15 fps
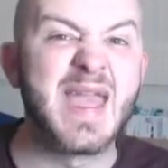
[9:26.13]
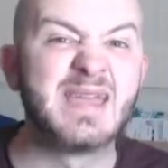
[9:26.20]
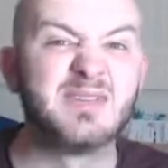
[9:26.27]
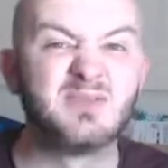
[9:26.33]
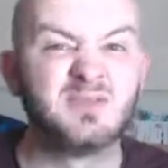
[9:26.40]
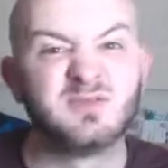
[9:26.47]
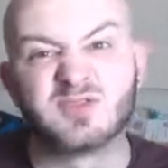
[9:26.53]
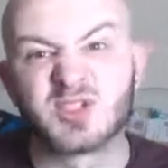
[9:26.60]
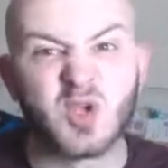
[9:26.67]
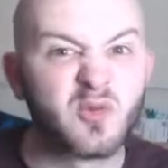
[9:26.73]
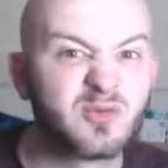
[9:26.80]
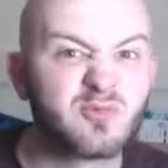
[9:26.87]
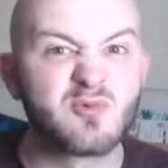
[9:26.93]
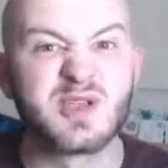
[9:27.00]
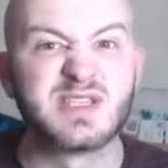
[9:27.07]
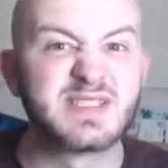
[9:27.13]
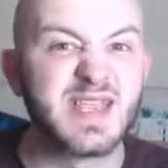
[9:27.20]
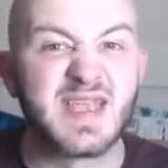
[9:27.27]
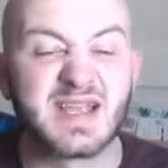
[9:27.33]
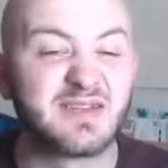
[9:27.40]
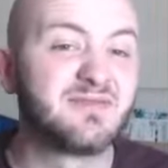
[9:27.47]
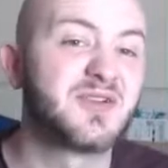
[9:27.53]
and soft
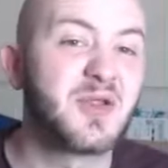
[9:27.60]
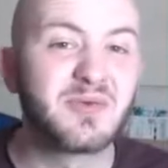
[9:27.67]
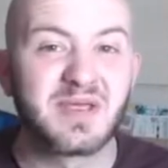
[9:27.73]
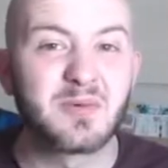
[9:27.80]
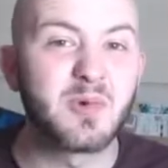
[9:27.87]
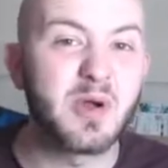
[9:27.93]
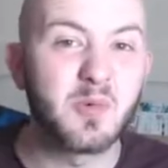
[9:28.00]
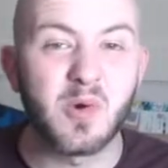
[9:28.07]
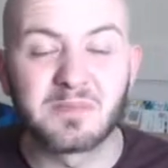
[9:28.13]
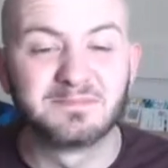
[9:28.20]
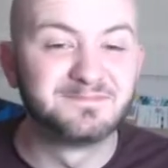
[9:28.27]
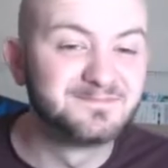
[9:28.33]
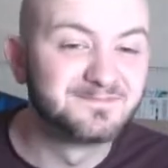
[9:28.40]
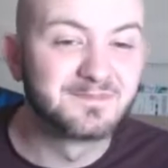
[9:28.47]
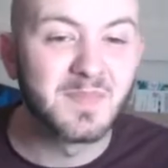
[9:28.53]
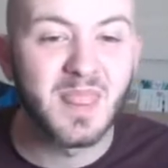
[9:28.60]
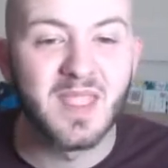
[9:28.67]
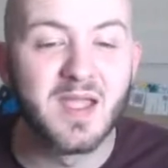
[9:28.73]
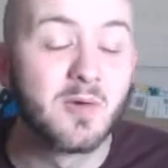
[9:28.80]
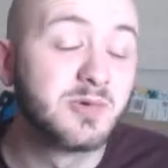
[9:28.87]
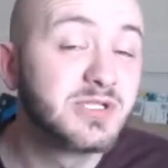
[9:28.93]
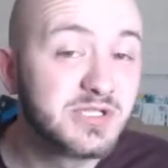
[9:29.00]
resetting if I don't get what I want,
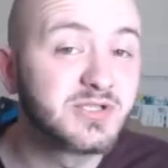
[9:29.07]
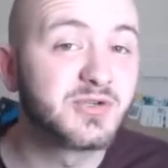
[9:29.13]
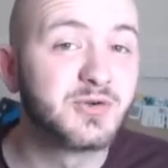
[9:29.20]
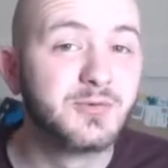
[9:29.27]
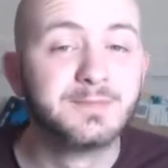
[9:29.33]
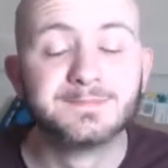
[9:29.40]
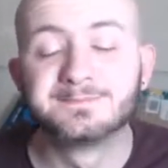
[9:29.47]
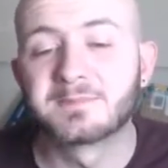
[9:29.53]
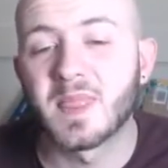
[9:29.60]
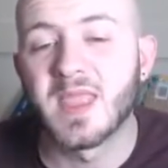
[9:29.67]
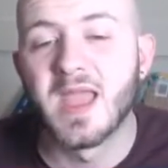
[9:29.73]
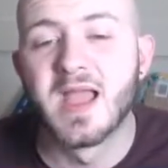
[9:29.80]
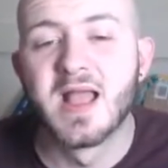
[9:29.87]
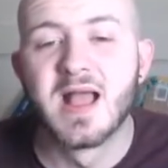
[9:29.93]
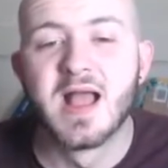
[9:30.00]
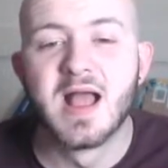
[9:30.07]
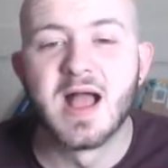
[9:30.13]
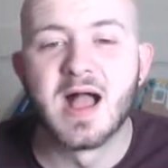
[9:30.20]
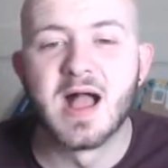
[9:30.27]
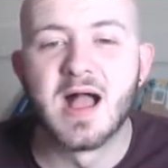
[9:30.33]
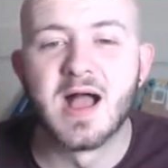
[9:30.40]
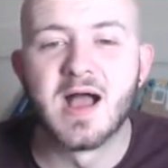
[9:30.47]
which is cool.
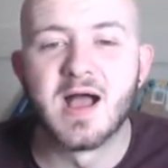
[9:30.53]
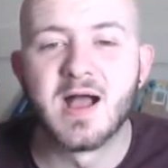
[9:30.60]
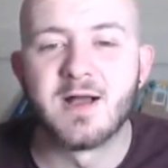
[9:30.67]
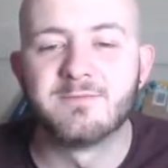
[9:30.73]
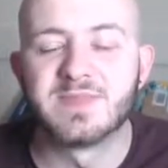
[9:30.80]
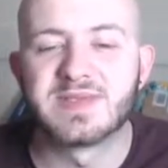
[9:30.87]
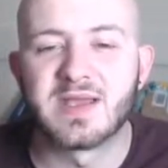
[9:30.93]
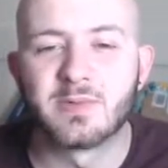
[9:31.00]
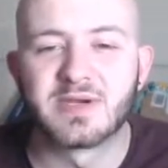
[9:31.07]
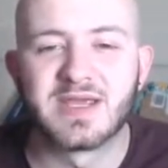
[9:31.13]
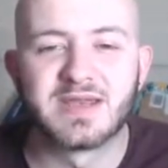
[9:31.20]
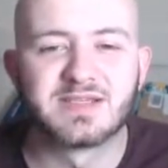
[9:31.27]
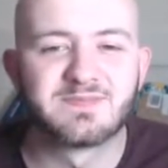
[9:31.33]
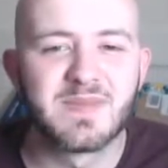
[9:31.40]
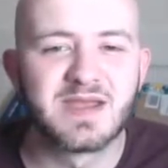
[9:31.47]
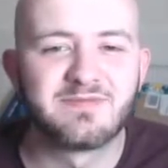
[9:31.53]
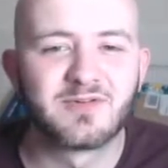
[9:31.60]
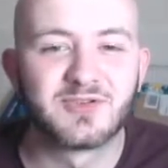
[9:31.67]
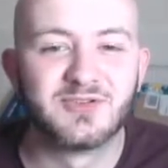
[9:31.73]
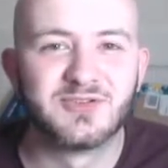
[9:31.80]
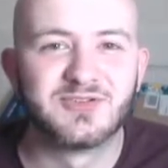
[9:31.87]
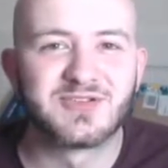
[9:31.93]
But yeah, we're getting as many
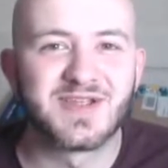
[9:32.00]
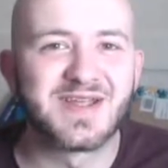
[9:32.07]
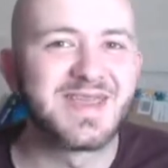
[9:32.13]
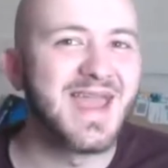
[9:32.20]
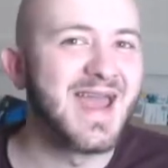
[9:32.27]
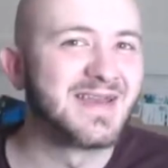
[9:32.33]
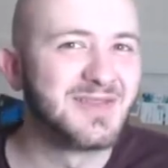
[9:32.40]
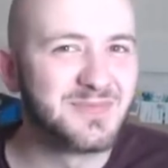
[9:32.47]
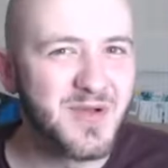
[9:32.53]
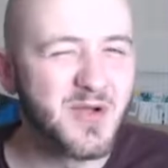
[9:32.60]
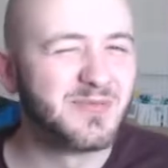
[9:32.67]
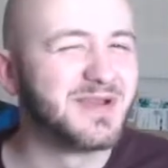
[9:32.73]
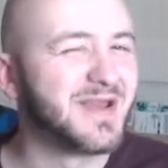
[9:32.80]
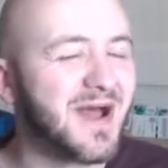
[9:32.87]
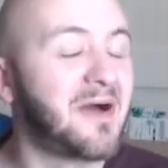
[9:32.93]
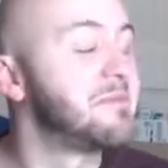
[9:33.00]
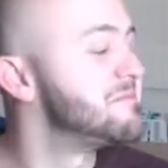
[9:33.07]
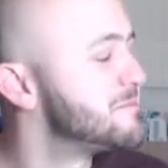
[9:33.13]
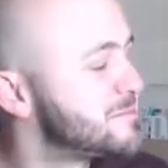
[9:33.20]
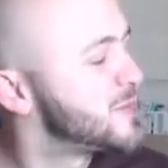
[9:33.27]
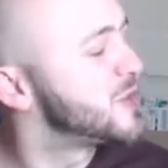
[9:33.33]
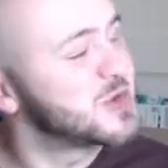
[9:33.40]
fossils as I can at the moment. I'm
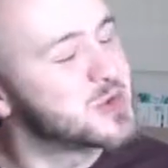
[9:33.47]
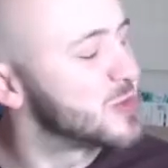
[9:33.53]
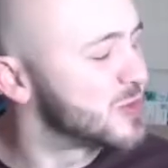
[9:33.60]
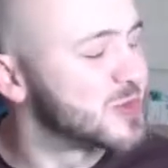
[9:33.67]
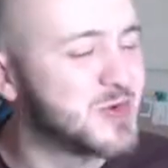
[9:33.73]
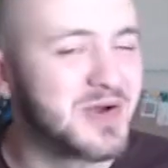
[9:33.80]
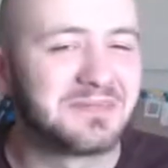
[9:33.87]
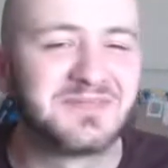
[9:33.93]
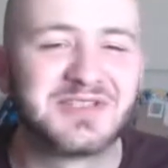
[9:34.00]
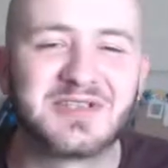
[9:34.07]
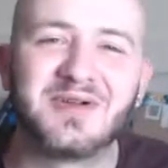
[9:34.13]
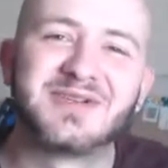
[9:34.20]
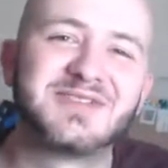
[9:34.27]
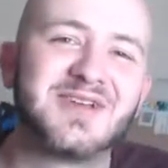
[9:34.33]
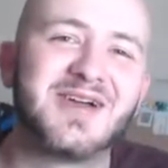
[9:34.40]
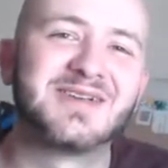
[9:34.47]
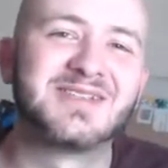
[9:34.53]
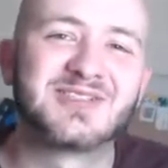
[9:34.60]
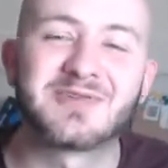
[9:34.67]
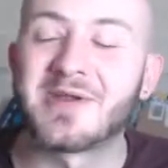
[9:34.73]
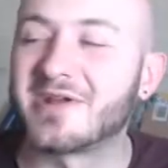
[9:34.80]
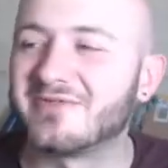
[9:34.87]
so excited, because
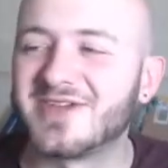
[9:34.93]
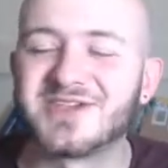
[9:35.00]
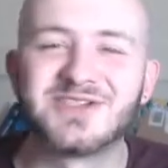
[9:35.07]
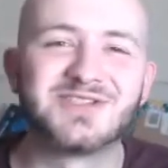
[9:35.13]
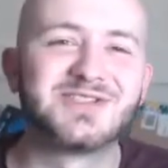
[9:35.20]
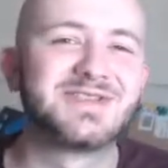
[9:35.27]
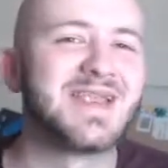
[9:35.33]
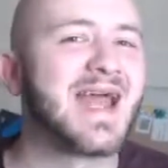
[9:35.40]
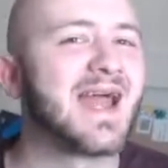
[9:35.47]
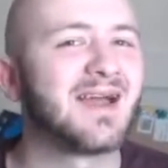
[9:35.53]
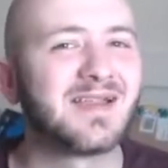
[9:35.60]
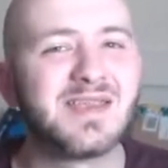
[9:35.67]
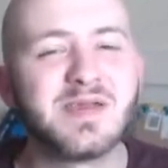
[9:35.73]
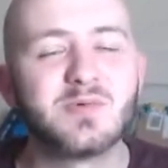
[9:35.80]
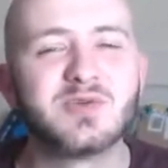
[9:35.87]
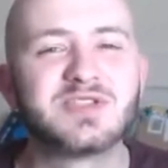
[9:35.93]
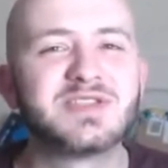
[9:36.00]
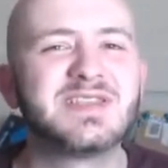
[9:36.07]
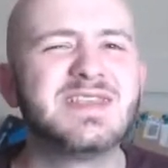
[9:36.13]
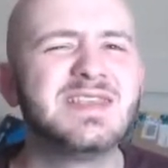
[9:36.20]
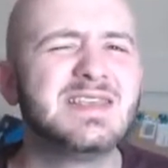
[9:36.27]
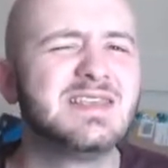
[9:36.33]
Dracovish is, it was
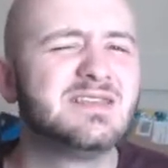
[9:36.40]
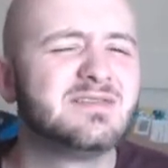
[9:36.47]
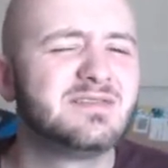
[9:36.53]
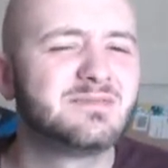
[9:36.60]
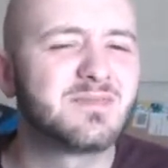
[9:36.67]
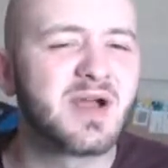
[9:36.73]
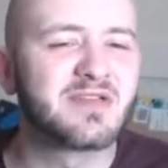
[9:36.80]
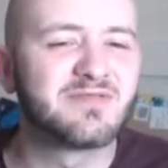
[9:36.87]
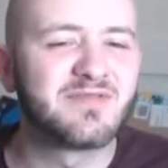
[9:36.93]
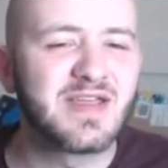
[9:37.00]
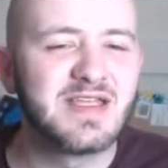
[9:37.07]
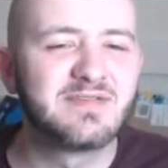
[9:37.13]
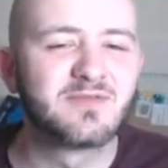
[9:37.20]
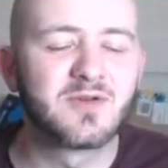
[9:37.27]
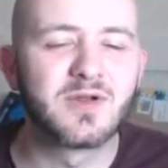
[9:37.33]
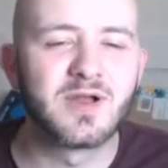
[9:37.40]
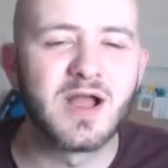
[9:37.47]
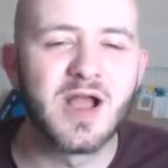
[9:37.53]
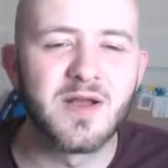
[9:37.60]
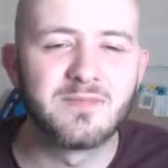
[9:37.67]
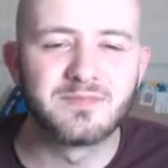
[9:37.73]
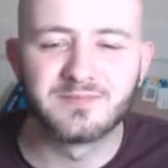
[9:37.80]
my favourite,
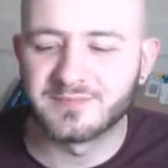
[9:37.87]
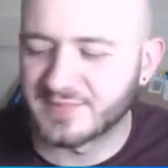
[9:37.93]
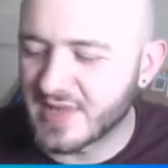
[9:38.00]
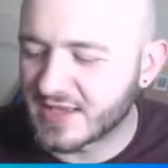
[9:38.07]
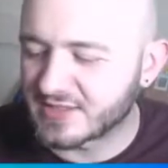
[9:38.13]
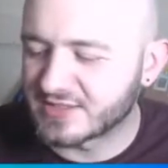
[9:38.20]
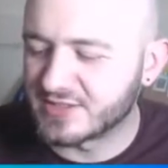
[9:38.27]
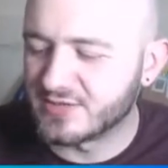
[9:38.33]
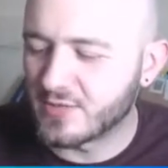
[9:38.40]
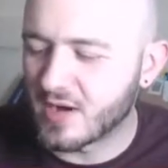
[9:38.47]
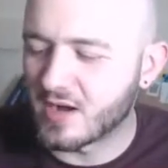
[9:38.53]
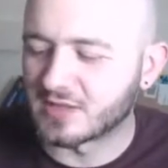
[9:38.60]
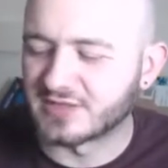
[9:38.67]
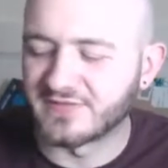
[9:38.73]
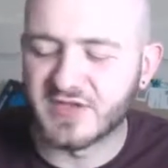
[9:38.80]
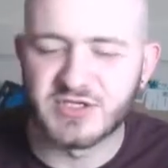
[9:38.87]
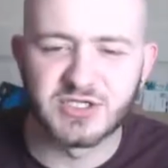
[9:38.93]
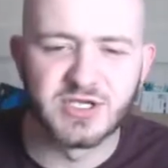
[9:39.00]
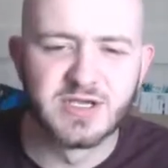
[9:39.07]
next to Arctovish,